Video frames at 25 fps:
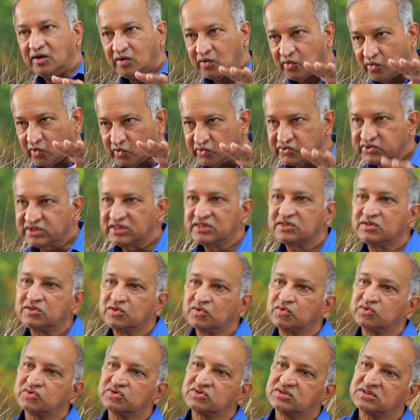goes
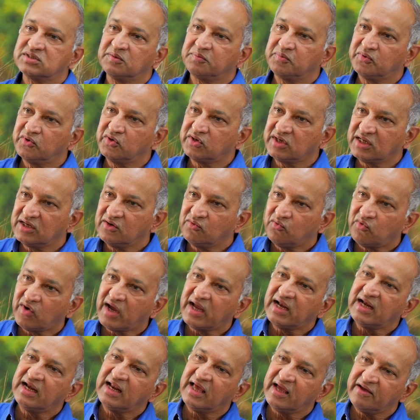into supporting
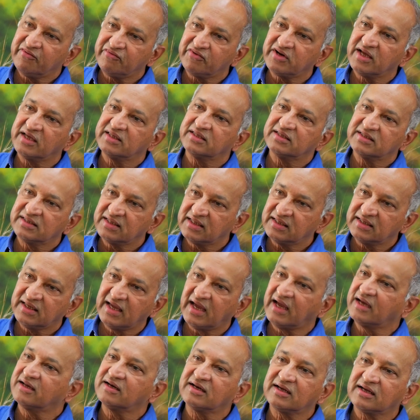wildlife rather than
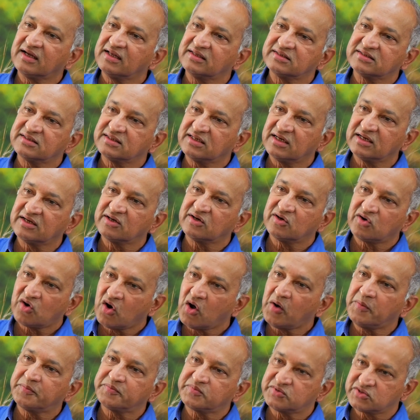agricultural
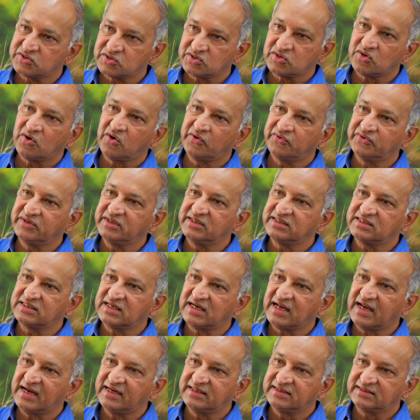crops on these
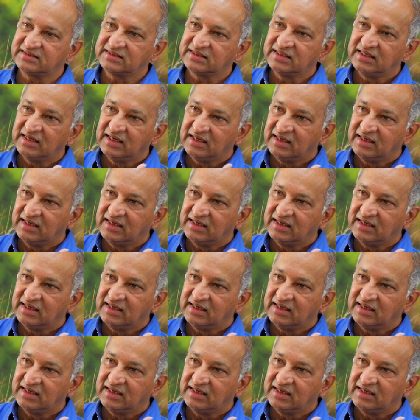lands,